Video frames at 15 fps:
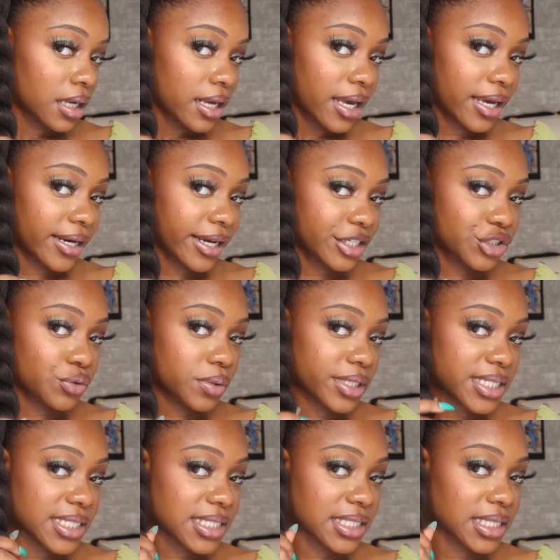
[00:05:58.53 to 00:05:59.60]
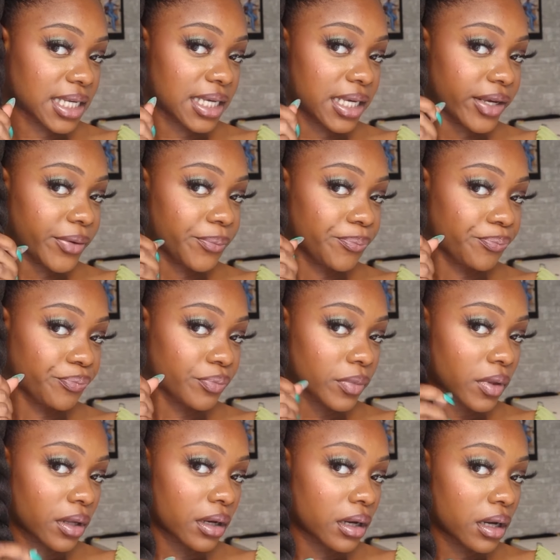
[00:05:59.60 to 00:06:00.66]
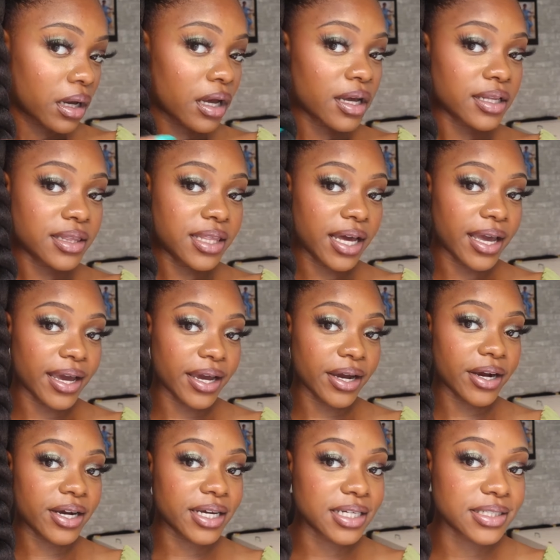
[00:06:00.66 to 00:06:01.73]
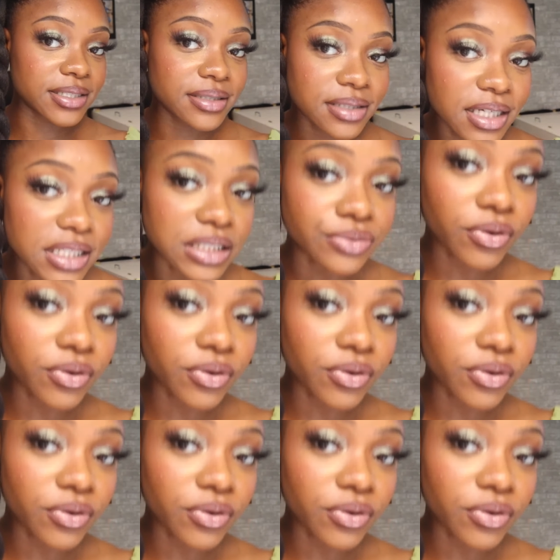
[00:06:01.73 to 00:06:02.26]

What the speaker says: and as you can see, the hair it's